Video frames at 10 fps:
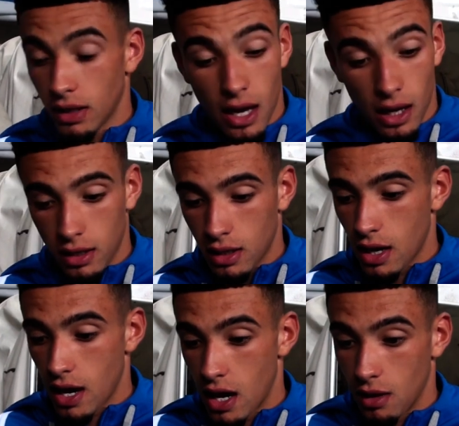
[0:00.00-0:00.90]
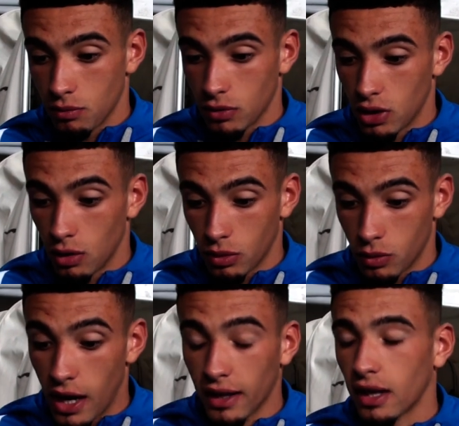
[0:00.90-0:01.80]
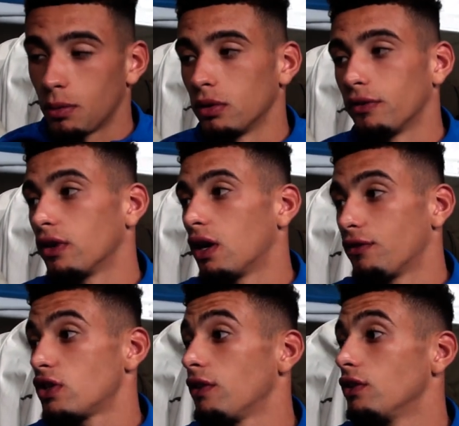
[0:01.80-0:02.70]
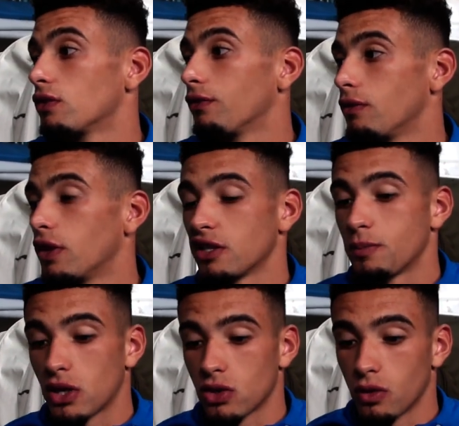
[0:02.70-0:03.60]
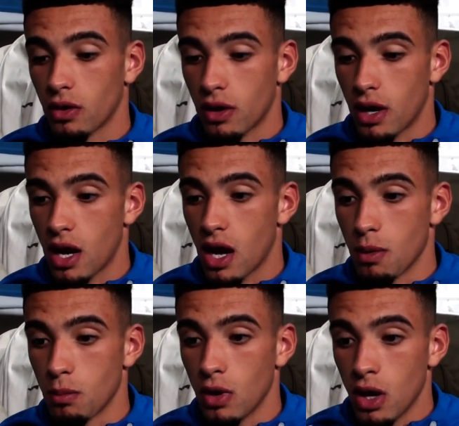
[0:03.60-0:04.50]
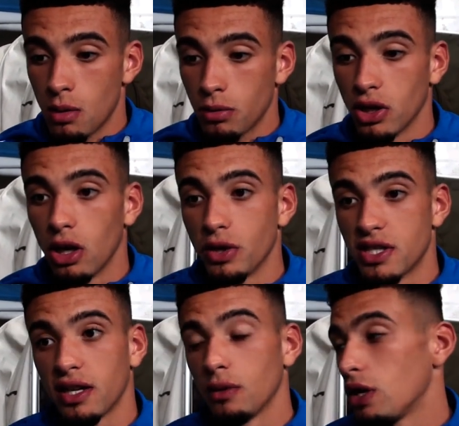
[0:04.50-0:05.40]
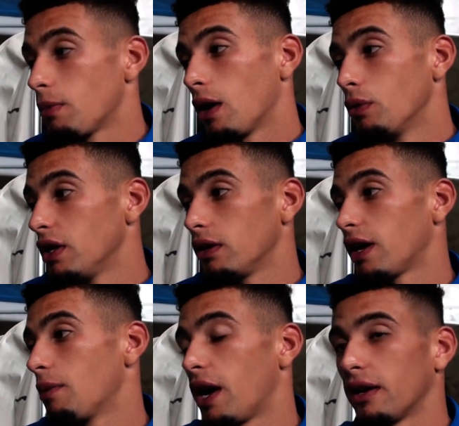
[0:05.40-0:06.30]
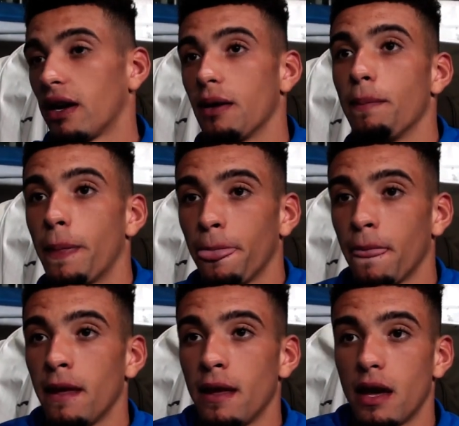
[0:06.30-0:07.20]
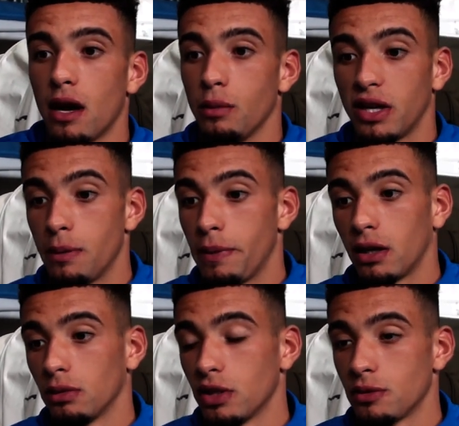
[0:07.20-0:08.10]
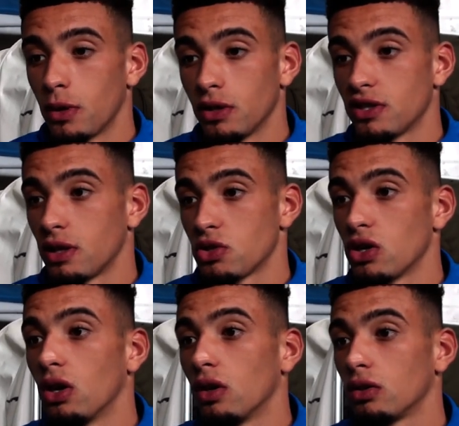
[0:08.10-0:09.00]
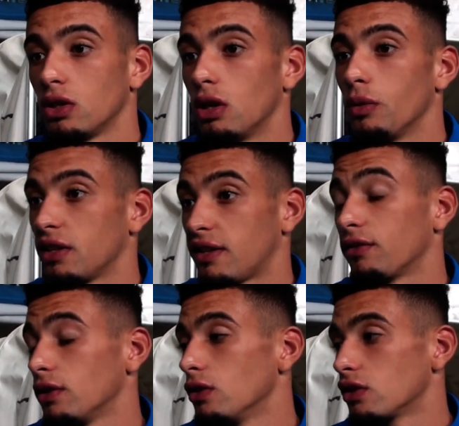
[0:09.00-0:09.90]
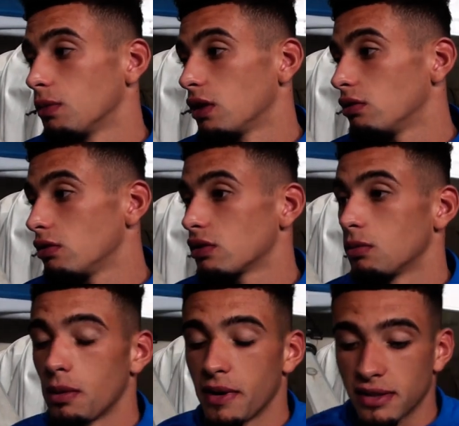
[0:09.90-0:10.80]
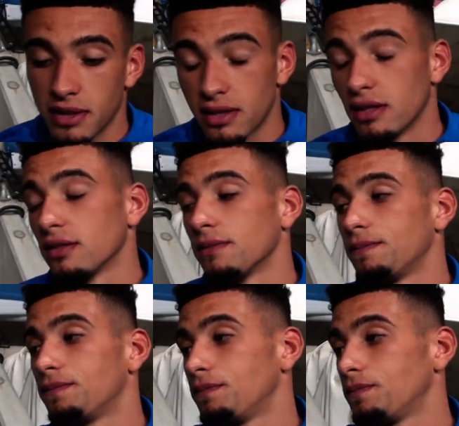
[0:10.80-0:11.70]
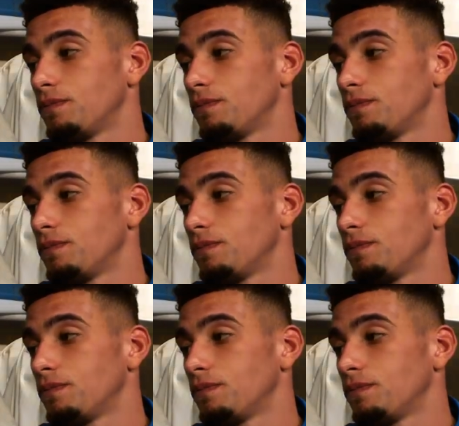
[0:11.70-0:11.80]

Yeah, you know, we are capable of achieving something really special. But, you know, we take it week by week, game by game. We keep picking up these points, and I'm sure, you know, we can definitely do something amazing this season.